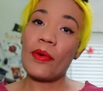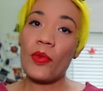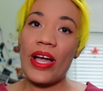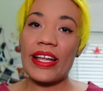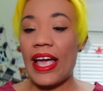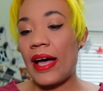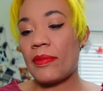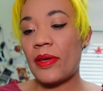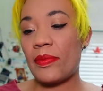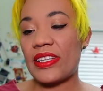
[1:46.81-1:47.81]
One, how
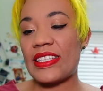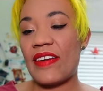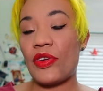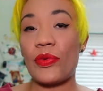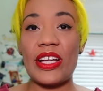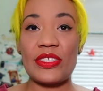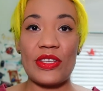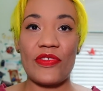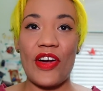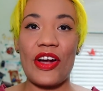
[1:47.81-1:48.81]
many books have you read
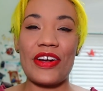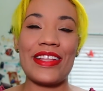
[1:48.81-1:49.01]
so far?